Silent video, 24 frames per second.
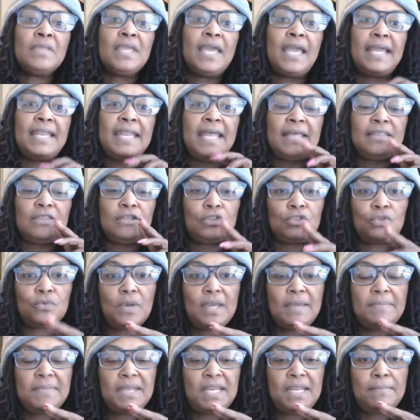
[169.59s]
And at the
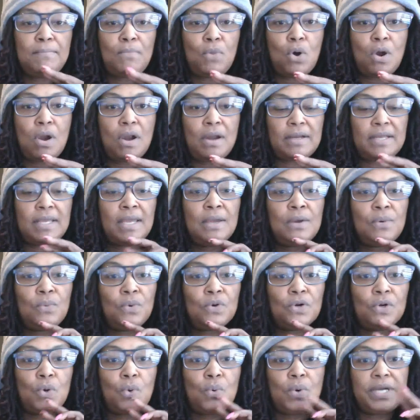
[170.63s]
three minute mark, we're
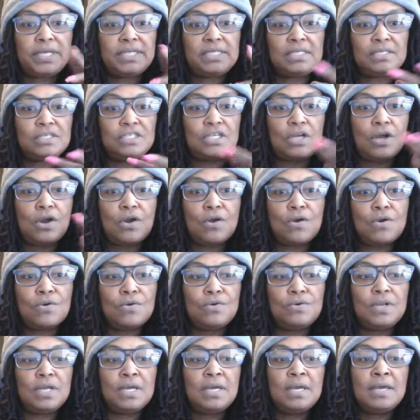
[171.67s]
going to
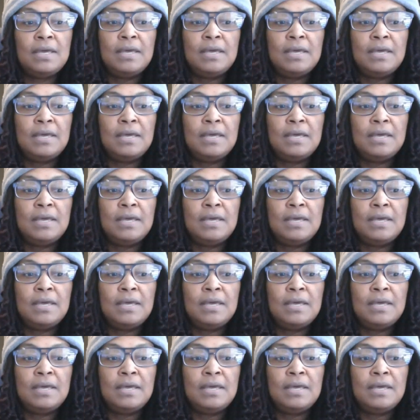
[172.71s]
turn